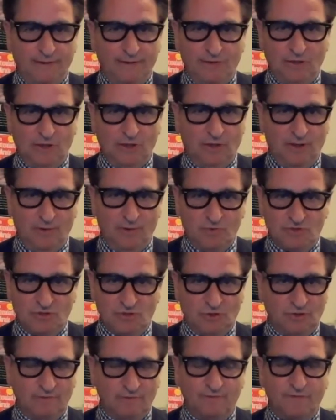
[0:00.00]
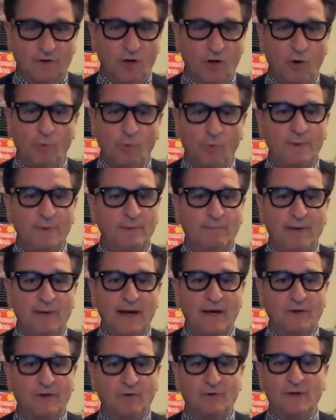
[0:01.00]
you know, I was looking for hope in a
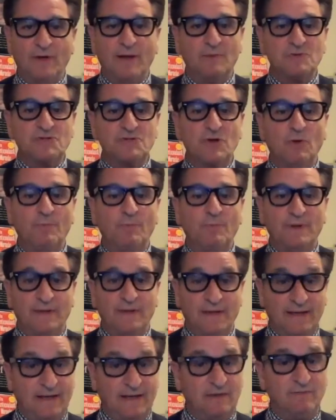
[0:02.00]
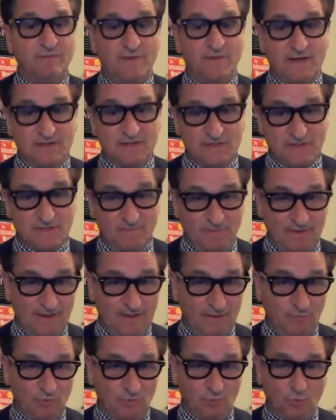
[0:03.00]
bottle, and I was hoping that I could find something
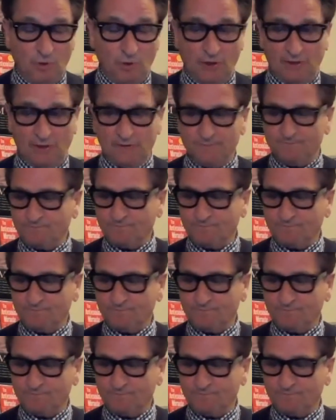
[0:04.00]
that would work.